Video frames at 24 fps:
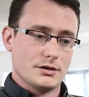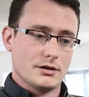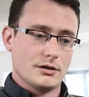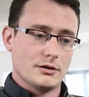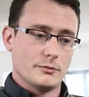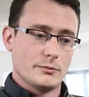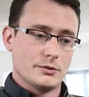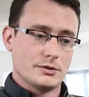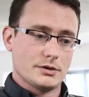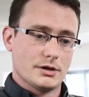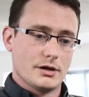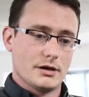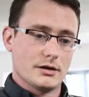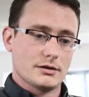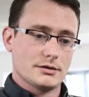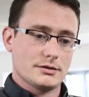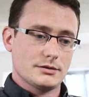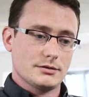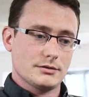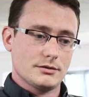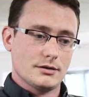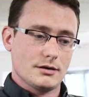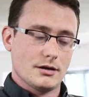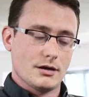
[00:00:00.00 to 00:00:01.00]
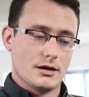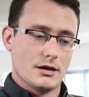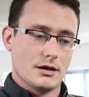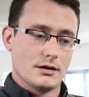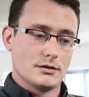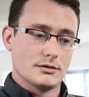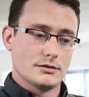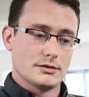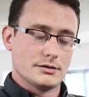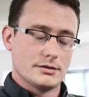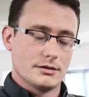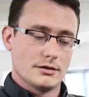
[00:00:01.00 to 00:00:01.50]
ShadowProtect
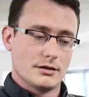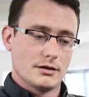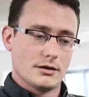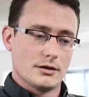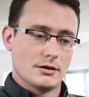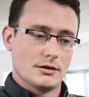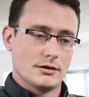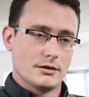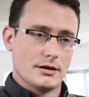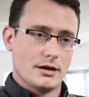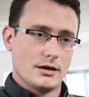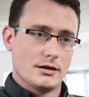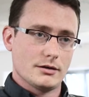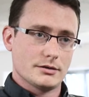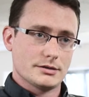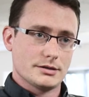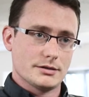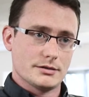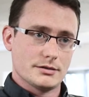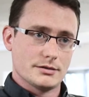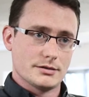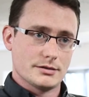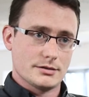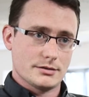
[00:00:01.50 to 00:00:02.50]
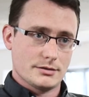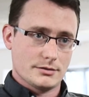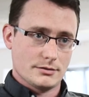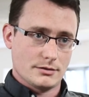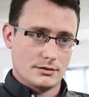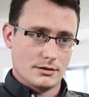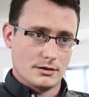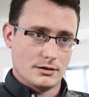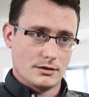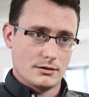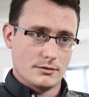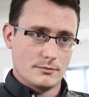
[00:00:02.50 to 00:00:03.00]
and uh, Alex's
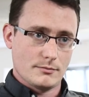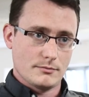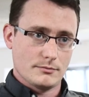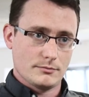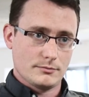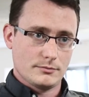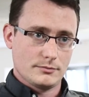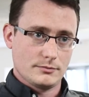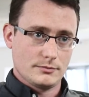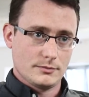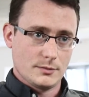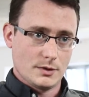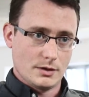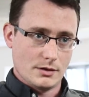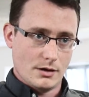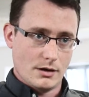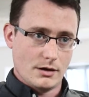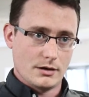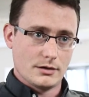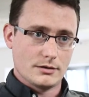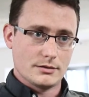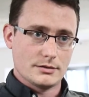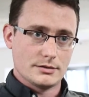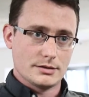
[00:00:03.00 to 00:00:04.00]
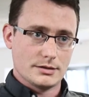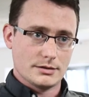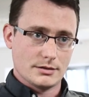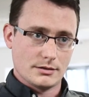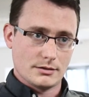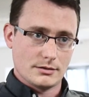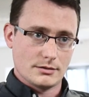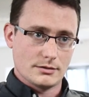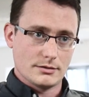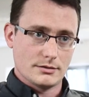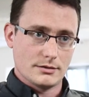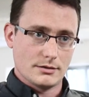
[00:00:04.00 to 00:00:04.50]
uh, guidance
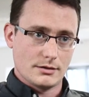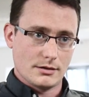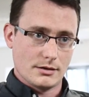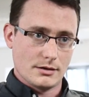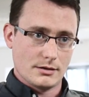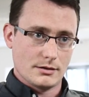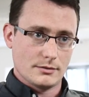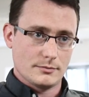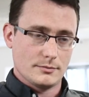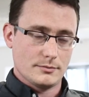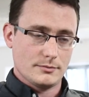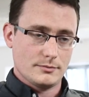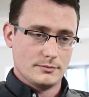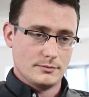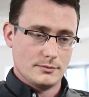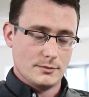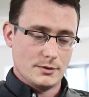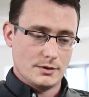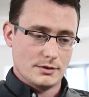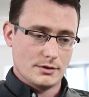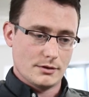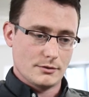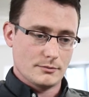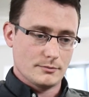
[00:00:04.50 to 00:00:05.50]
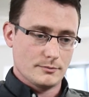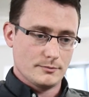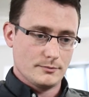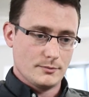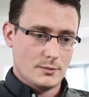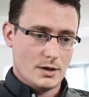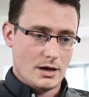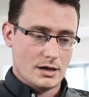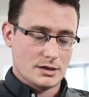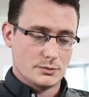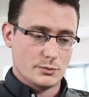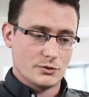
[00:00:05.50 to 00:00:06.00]
and uh, you know,
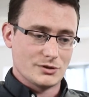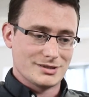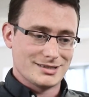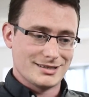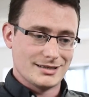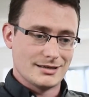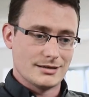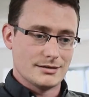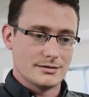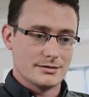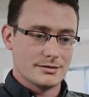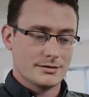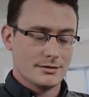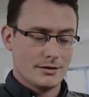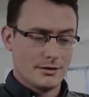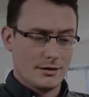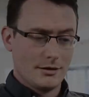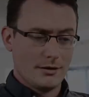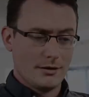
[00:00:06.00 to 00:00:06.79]
expertise,